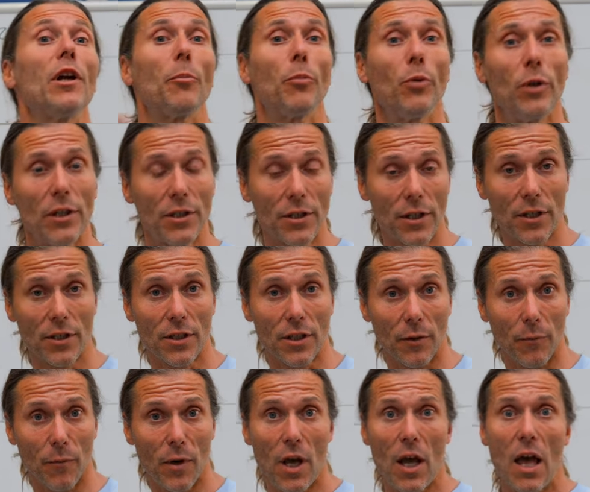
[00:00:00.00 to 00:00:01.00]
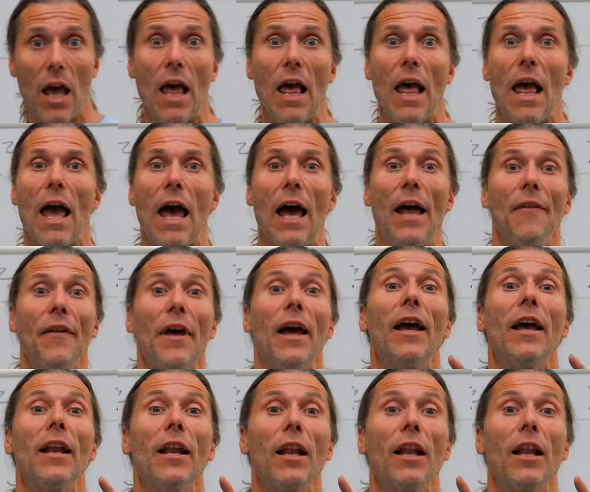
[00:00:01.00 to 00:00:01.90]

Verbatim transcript: your pulley system? And a